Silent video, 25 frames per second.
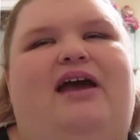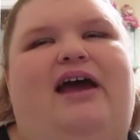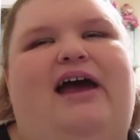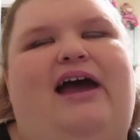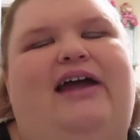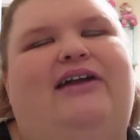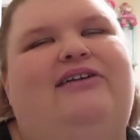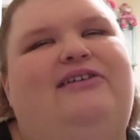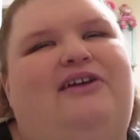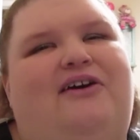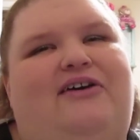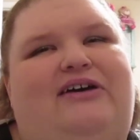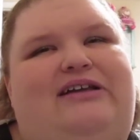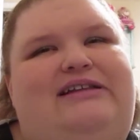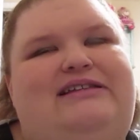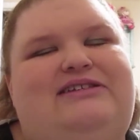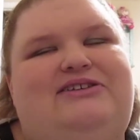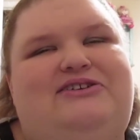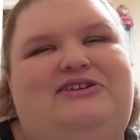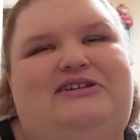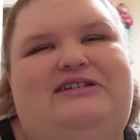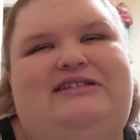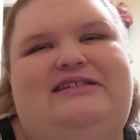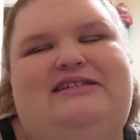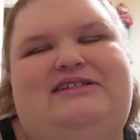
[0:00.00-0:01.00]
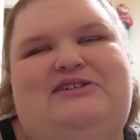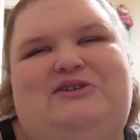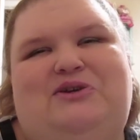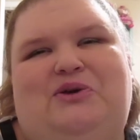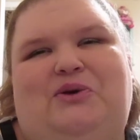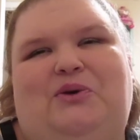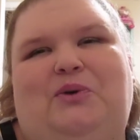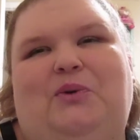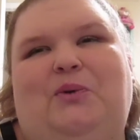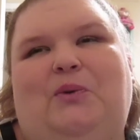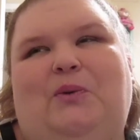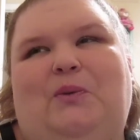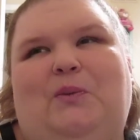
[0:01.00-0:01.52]
I don't know, it's good
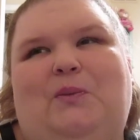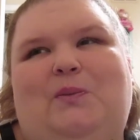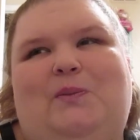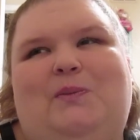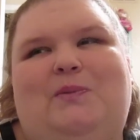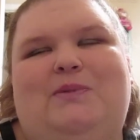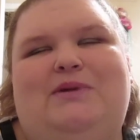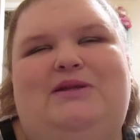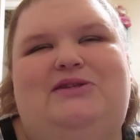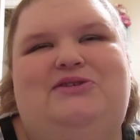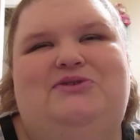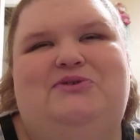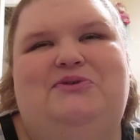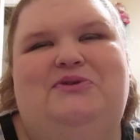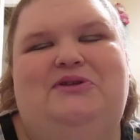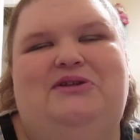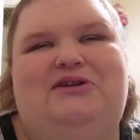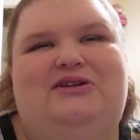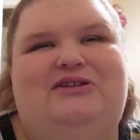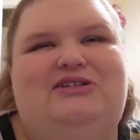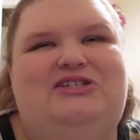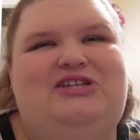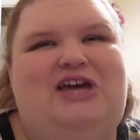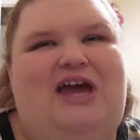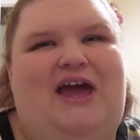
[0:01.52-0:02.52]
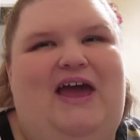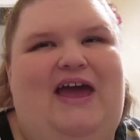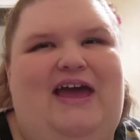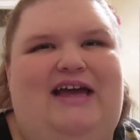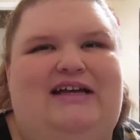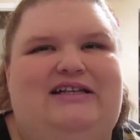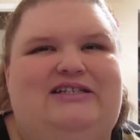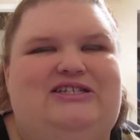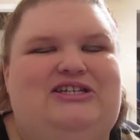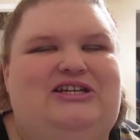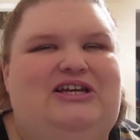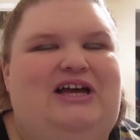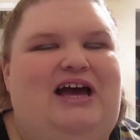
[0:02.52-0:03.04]
to do a little
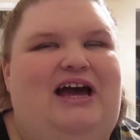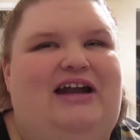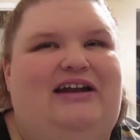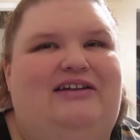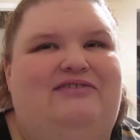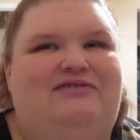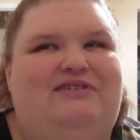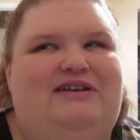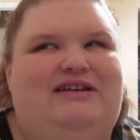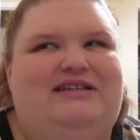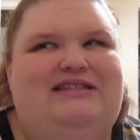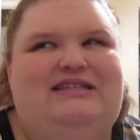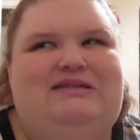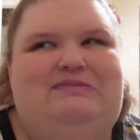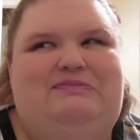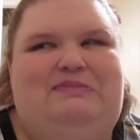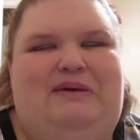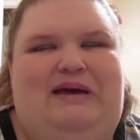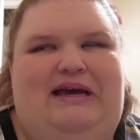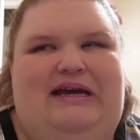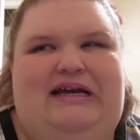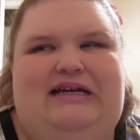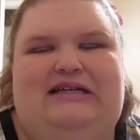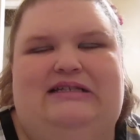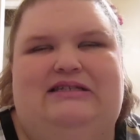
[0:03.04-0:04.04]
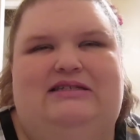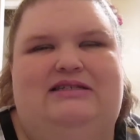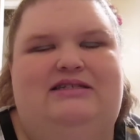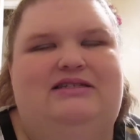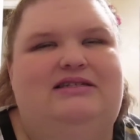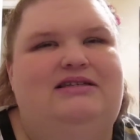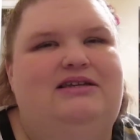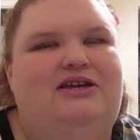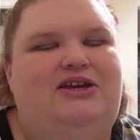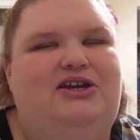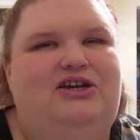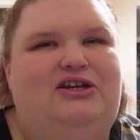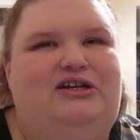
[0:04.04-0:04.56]
change and kind of
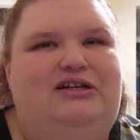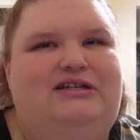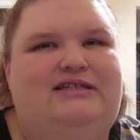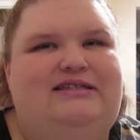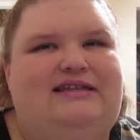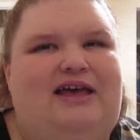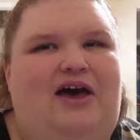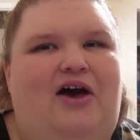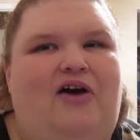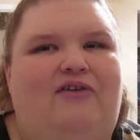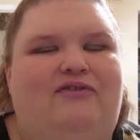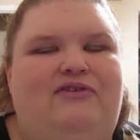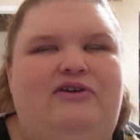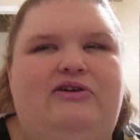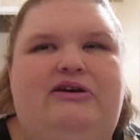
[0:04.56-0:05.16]
expand yourself.